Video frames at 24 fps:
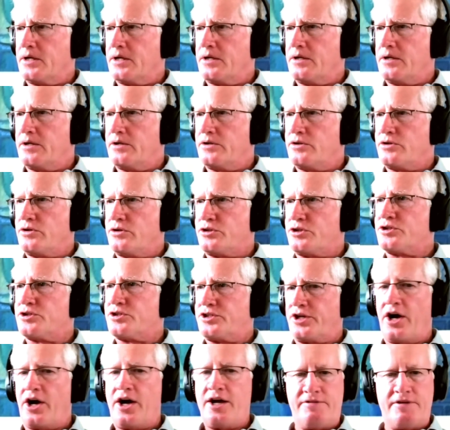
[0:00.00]
Just
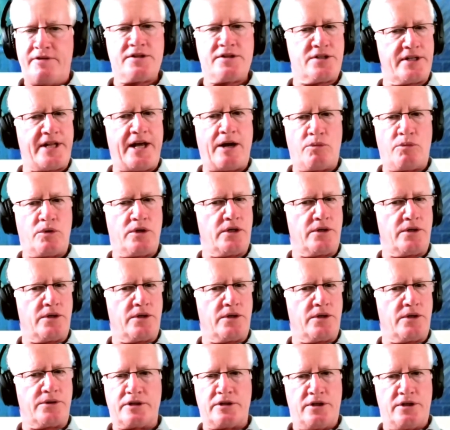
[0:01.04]
dive into that world
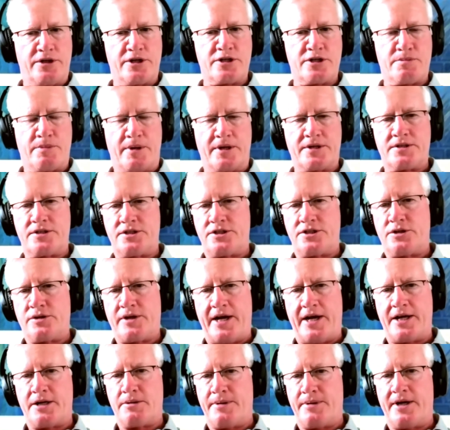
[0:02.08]
and learn as much as you
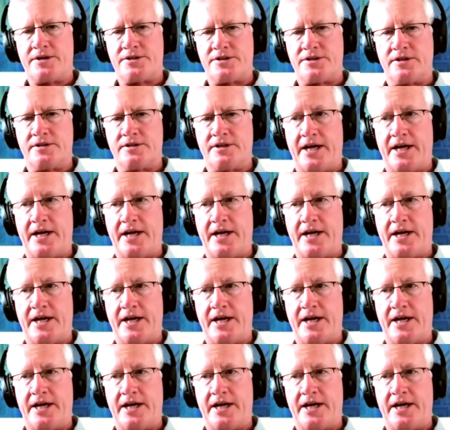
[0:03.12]
can about it.